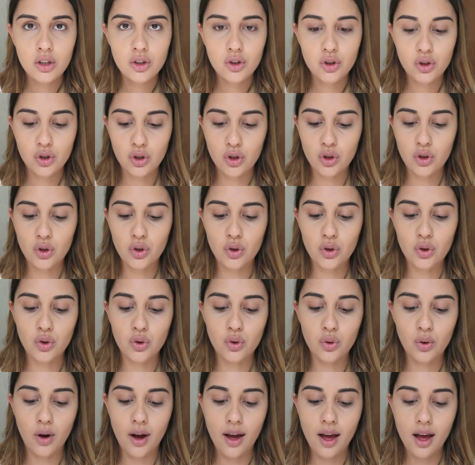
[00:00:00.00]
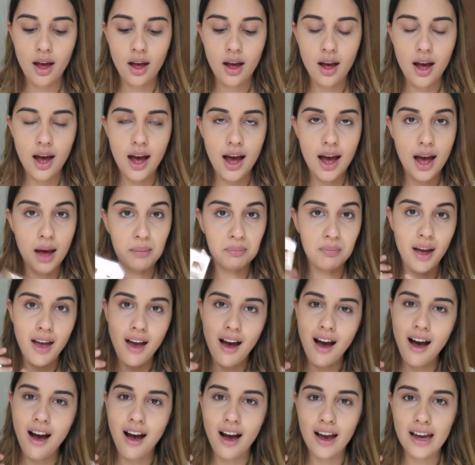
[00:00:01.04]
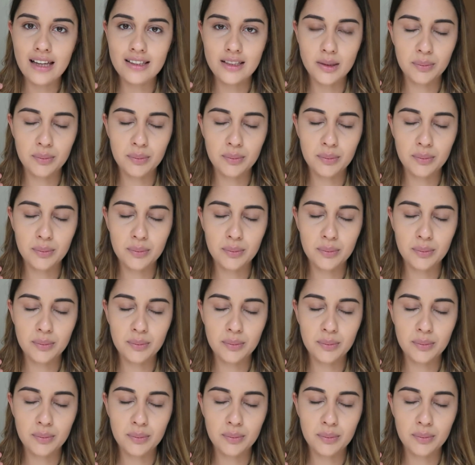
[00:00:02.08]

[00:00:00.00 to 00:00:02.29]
to my eyes.